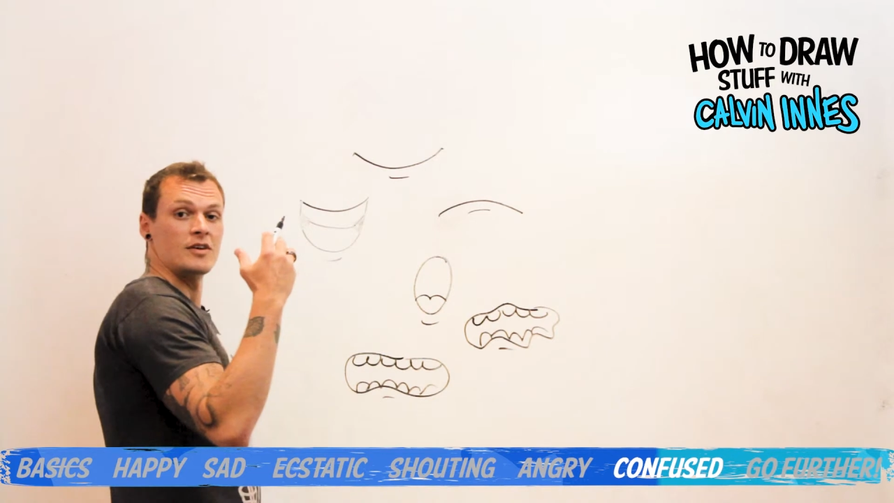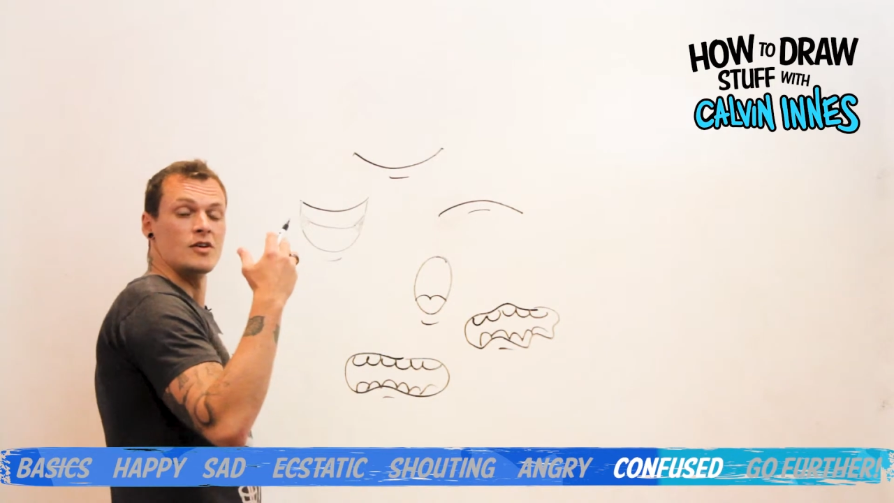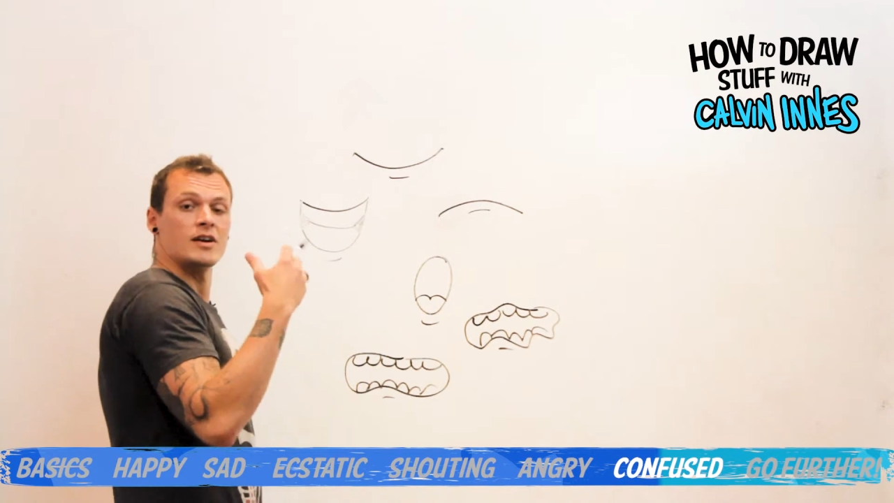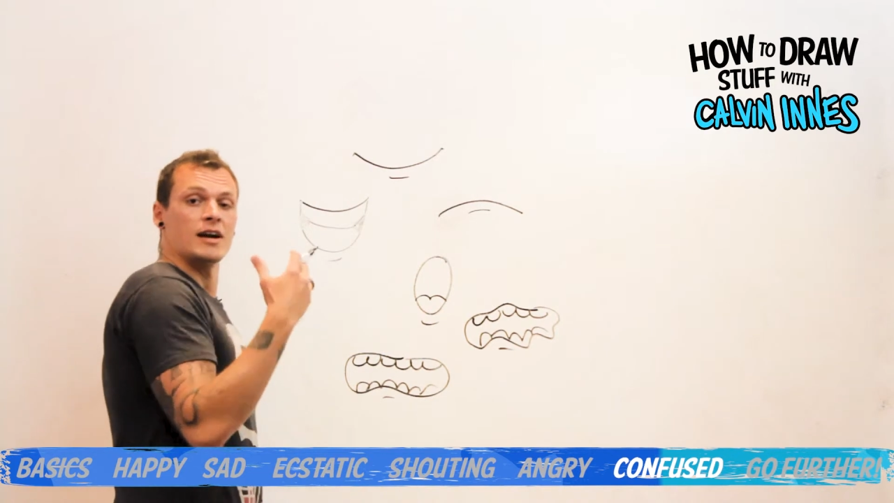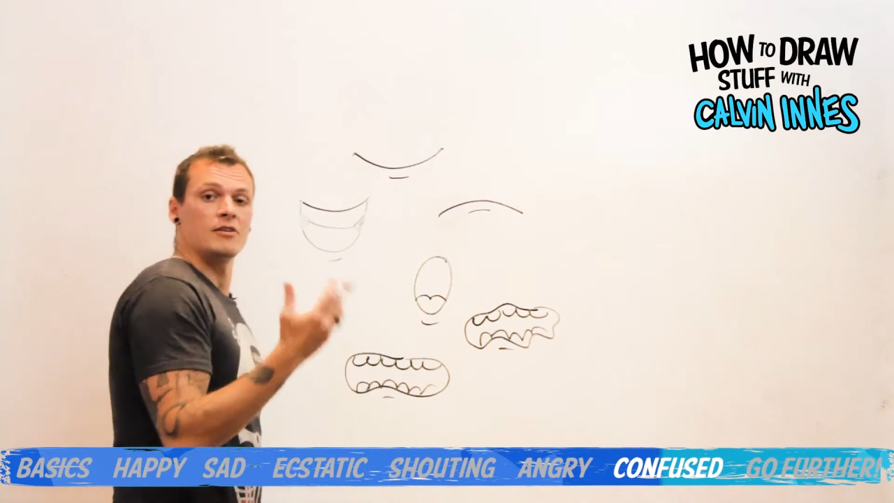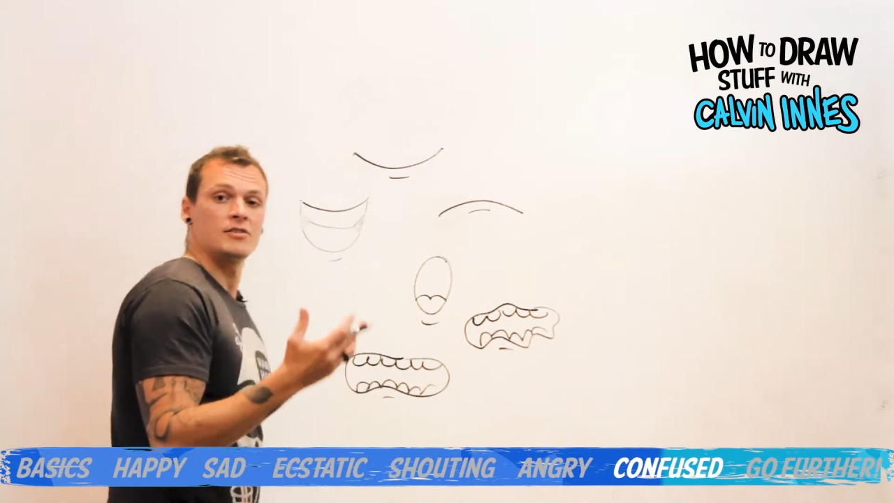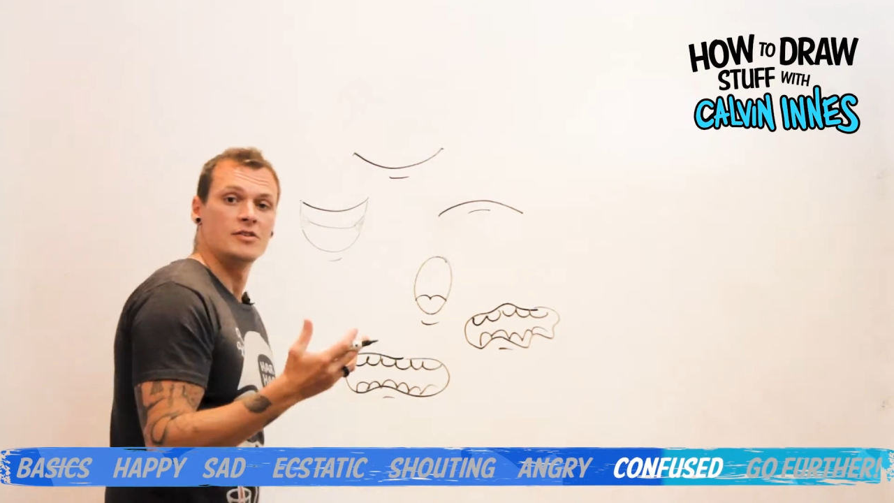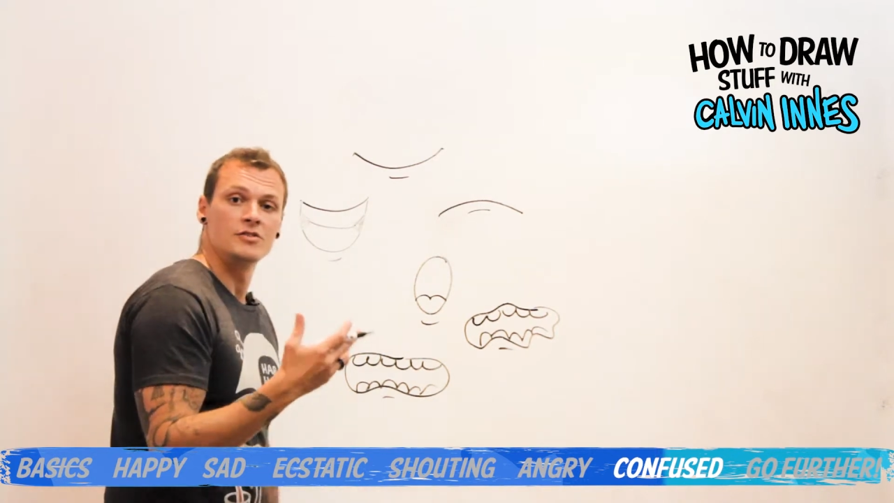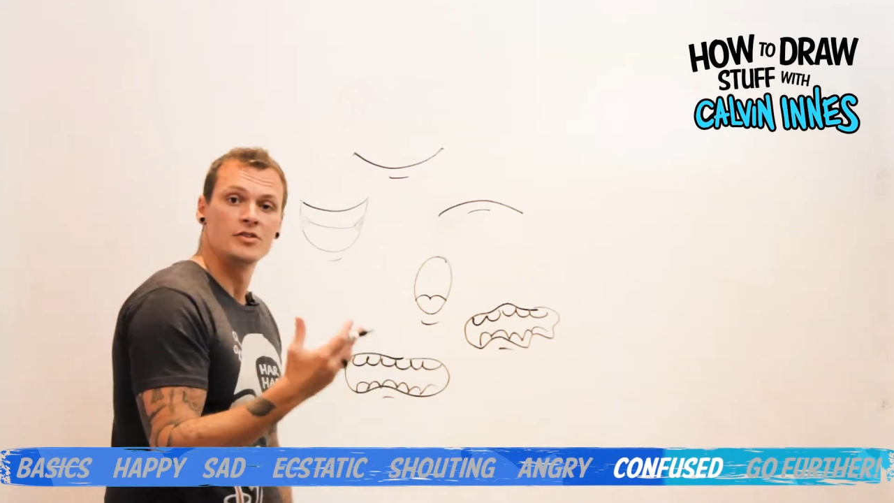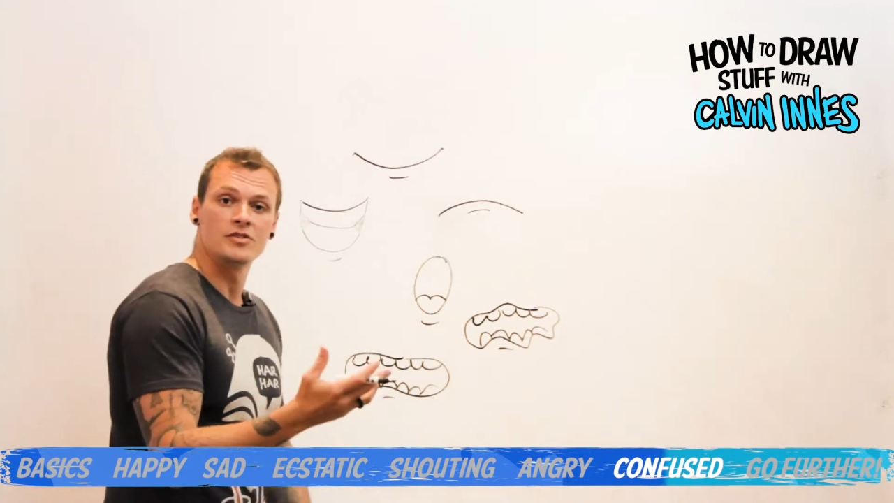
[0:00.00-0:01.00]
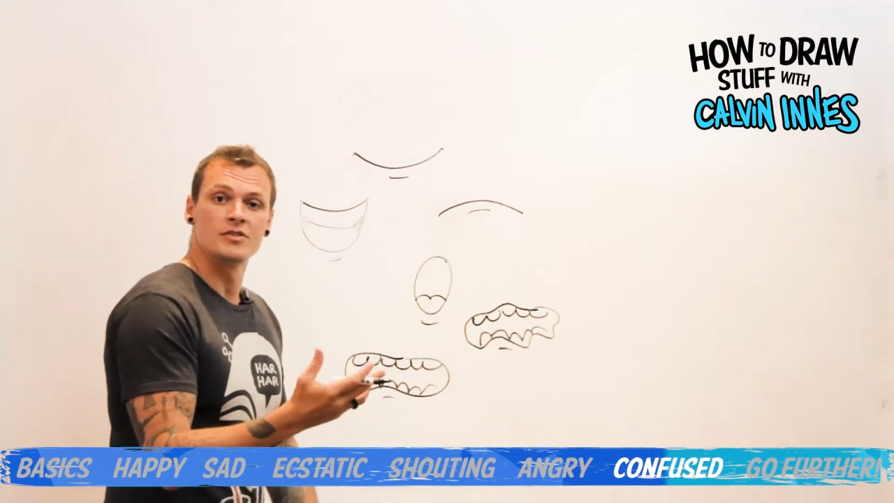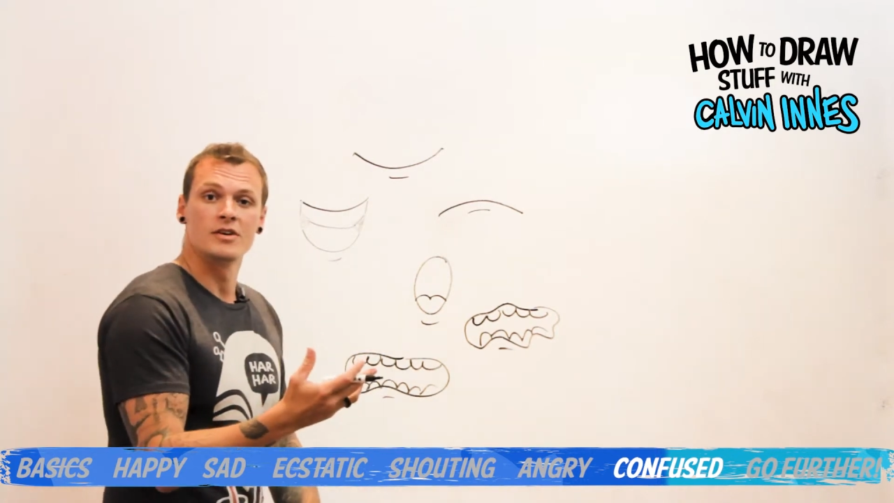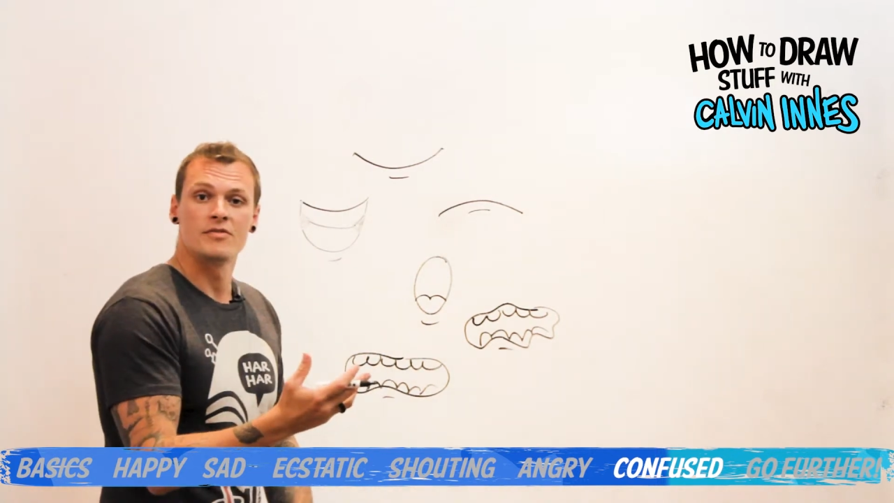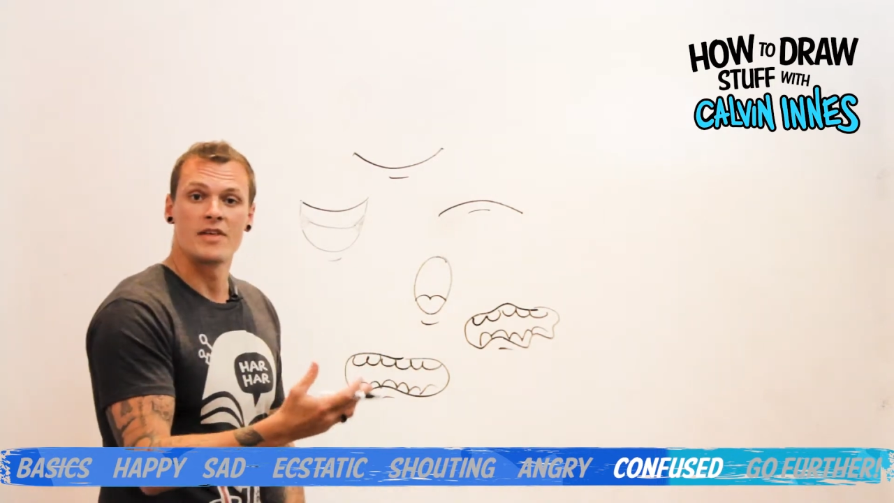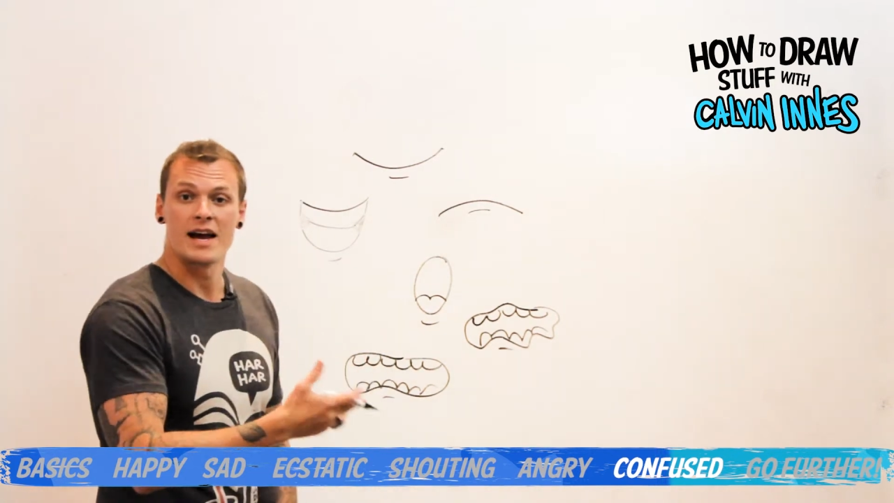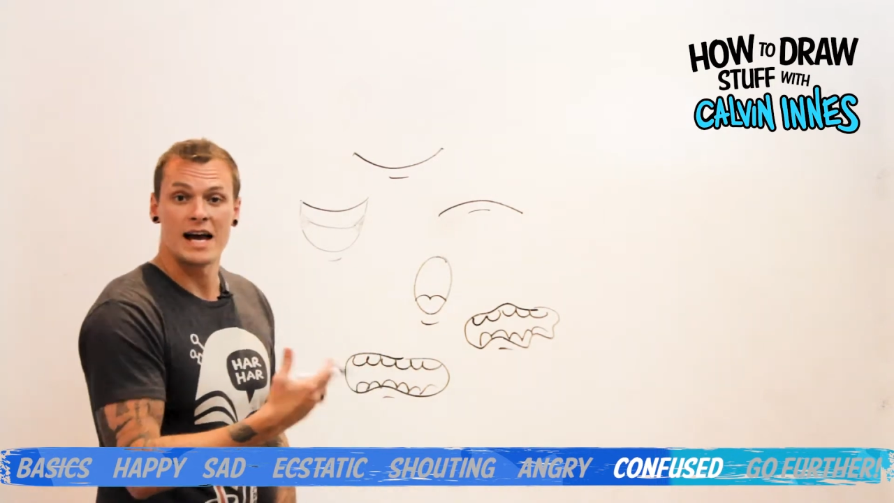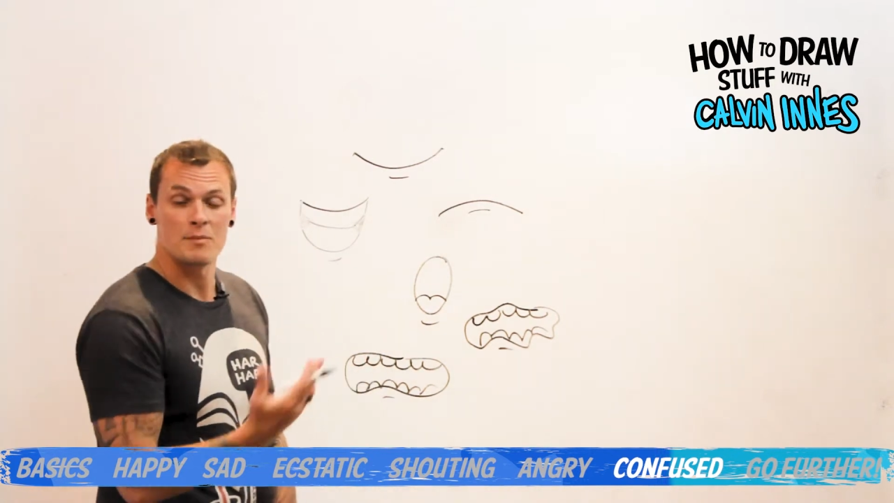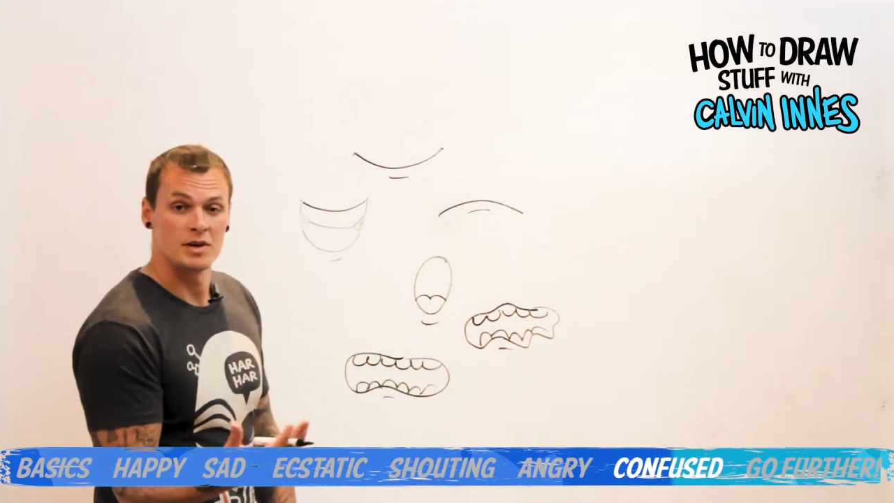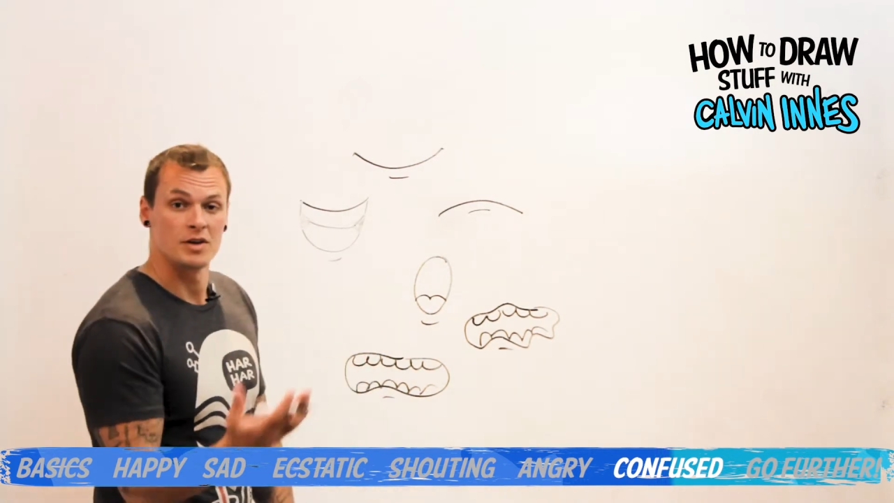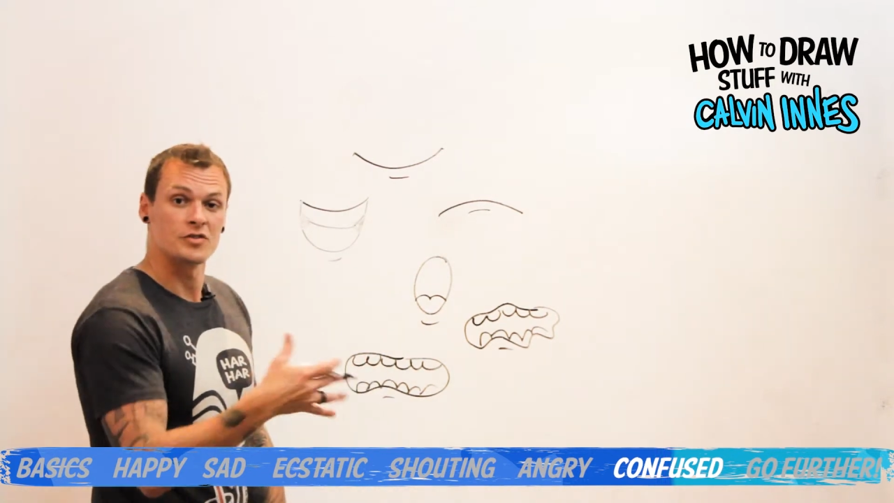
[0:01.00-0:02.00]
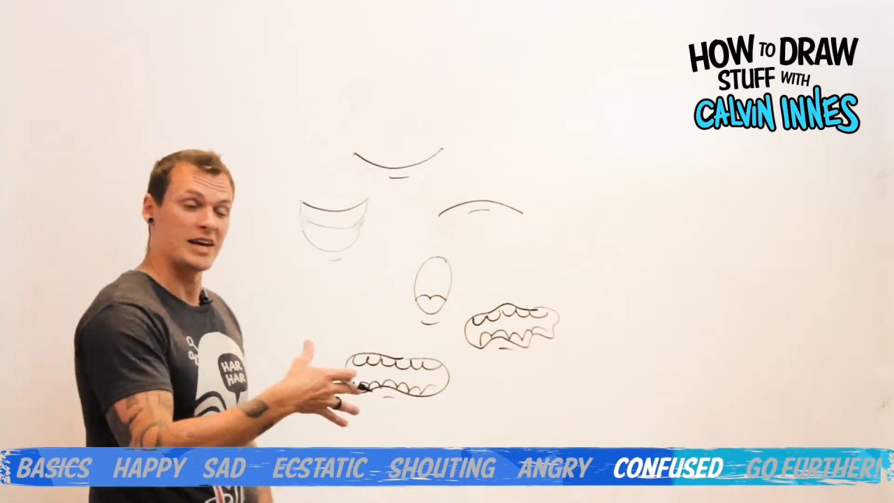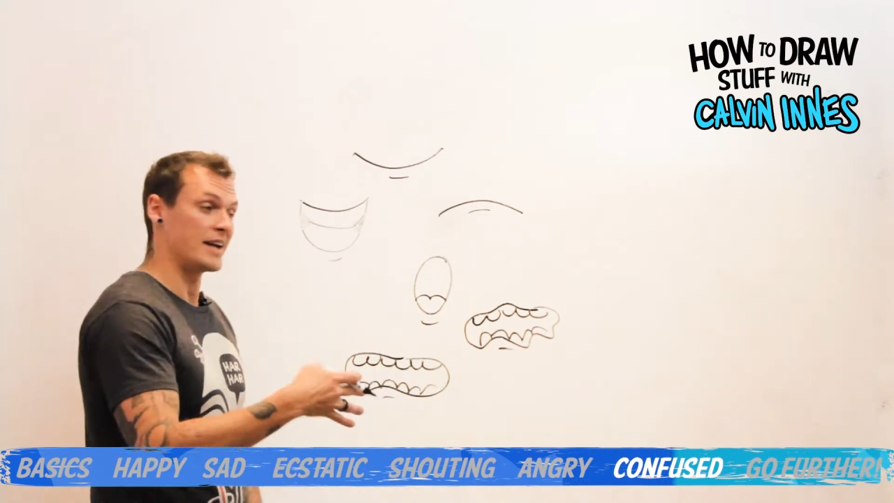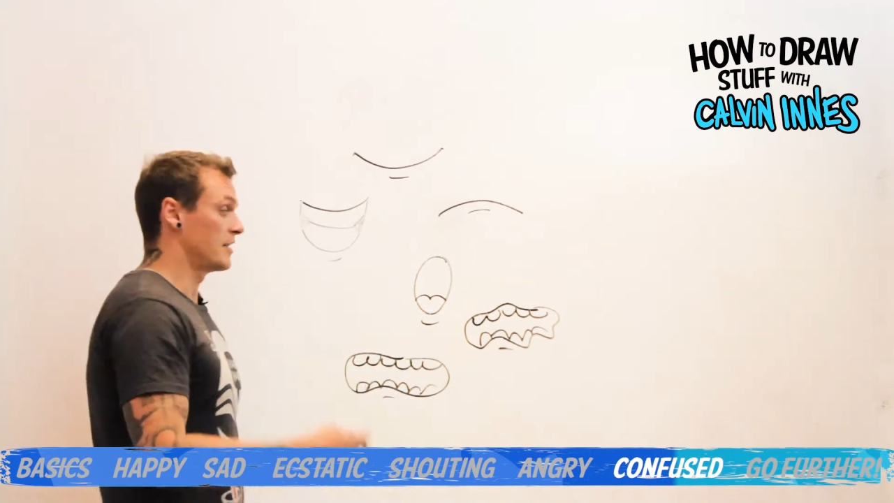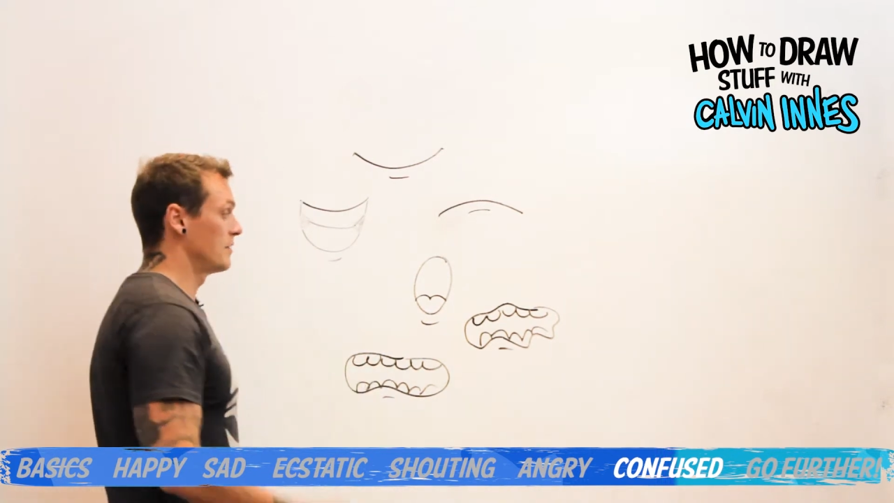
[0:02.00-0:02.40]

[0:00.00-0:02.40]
your character doesn't know if they're happy or sad.